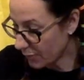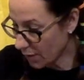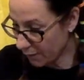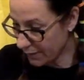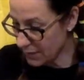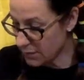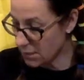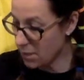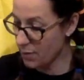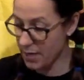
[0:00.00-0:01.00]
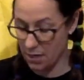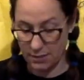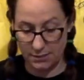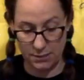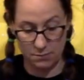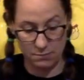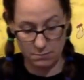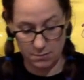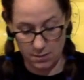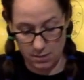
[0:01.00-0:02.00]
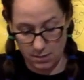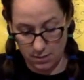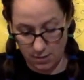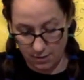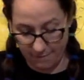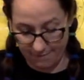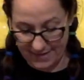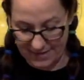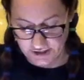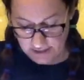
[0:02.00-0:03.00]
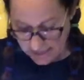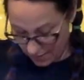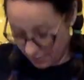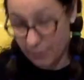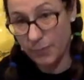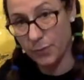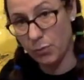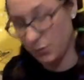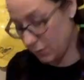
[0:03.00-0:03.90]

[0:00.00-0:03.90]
Okay, so here's our flashlight. I'll